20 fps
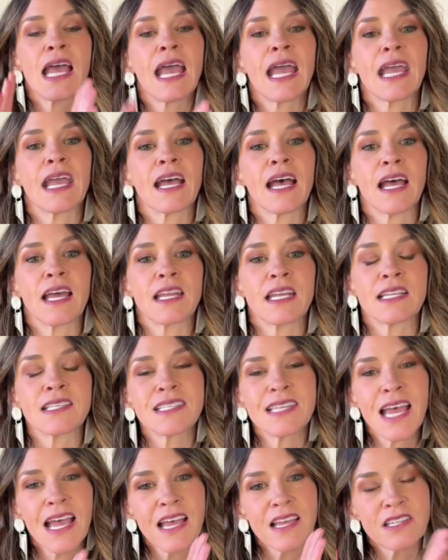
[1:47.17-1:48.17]
and it
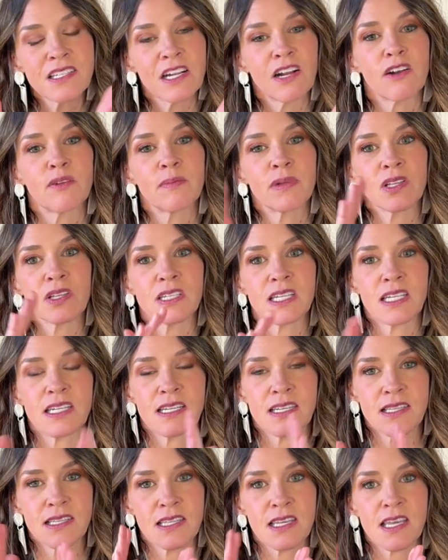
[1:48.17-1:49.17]
tests our ability
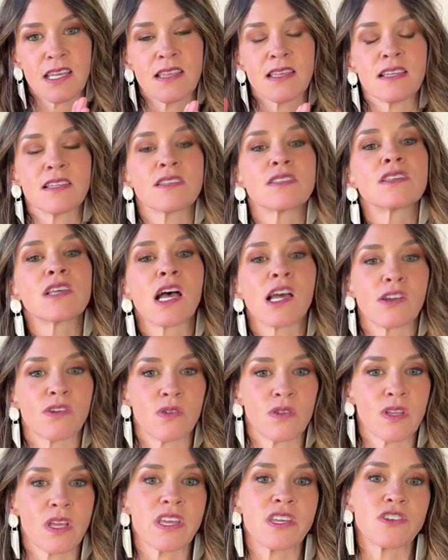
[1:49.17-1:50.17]
to see these
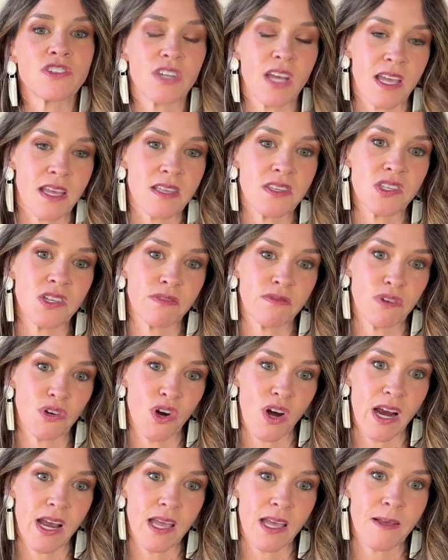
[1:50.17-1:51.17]
subtle shades of
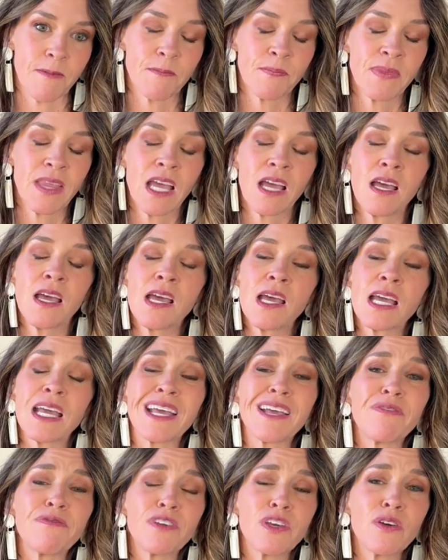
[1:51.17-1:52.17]
gray.
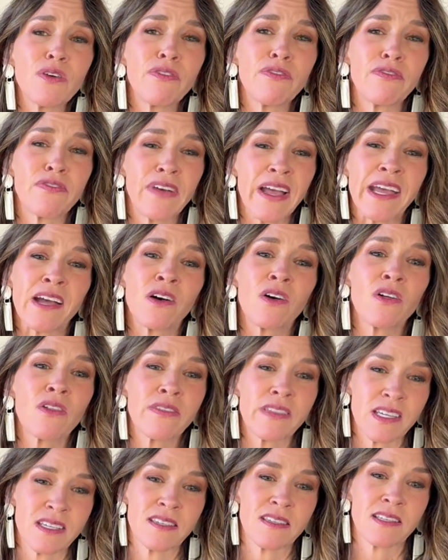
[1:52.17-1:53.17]
If you fail
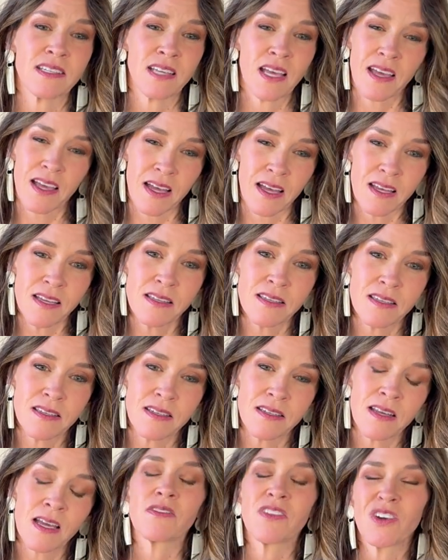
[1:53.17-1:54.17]
this
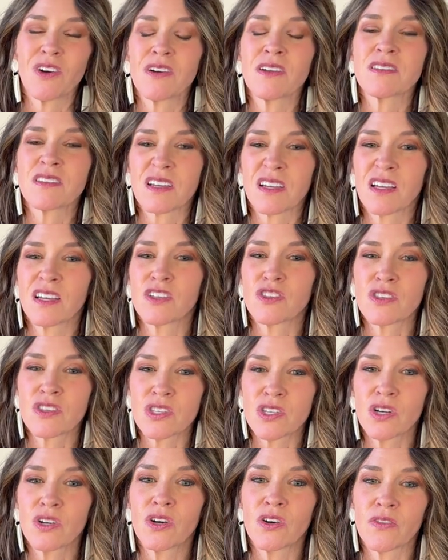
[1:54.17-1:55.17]
test, there is a
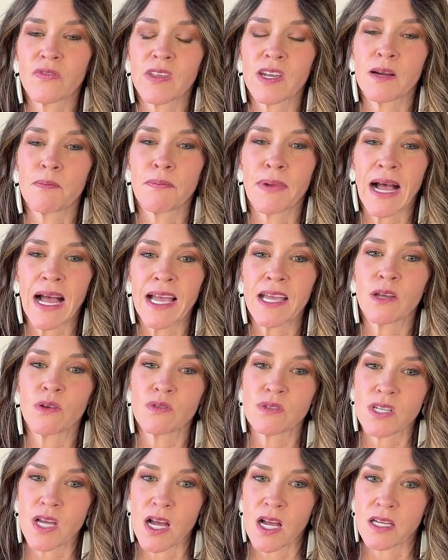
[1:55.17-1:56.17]
concern that a
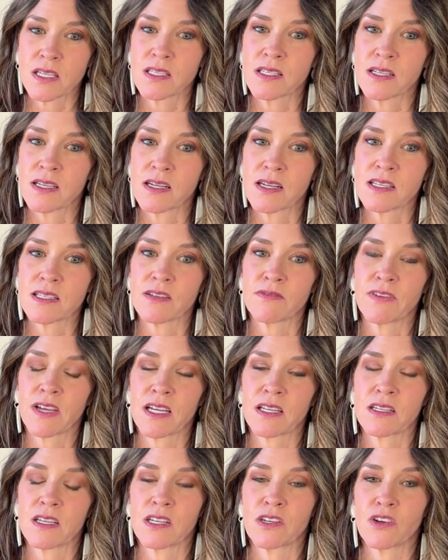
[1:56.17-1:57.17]
biotoxin is
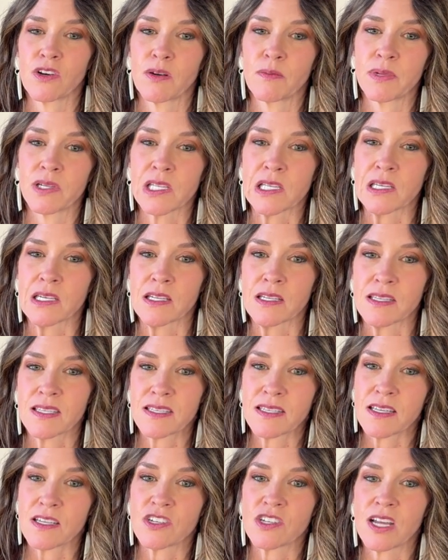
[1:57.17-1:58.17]
affecting your ability to
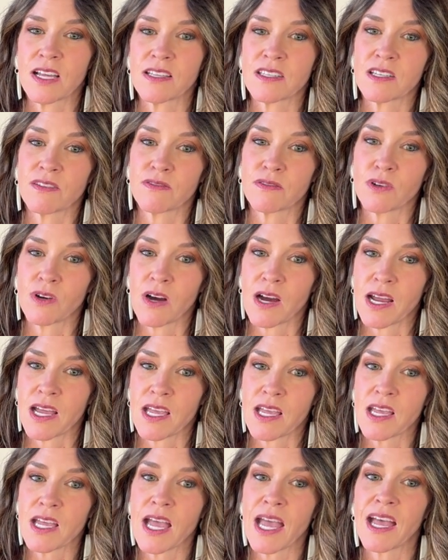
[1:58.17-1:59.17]
see shades of
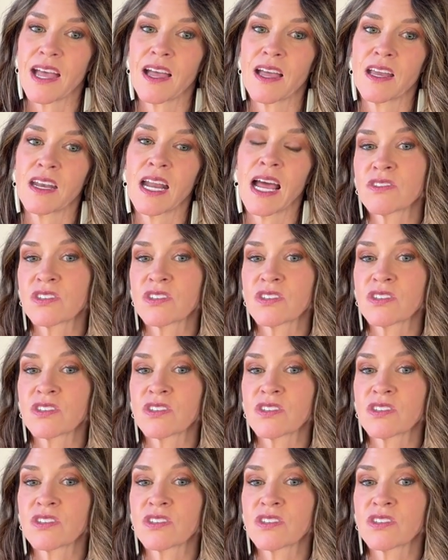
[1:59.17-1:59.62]
gray, and